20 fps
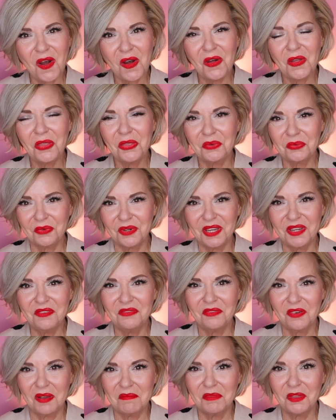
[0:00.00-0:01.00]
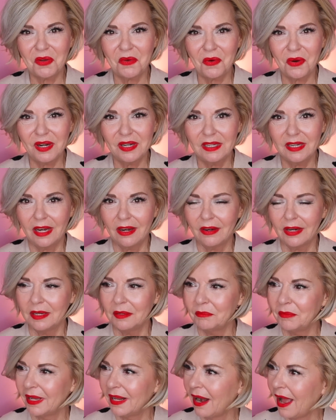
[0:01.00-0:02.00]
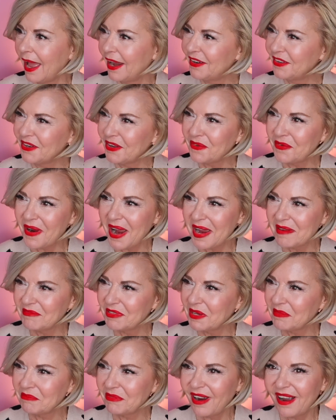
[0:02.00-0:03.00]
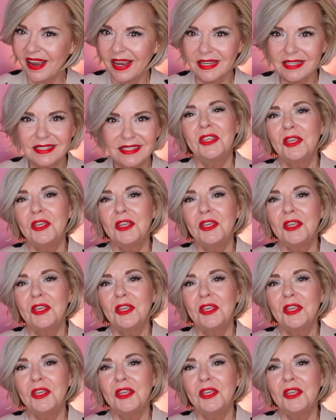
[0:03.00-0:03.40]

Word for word: all three from The Ordinary, but I don't know why I'm surprised.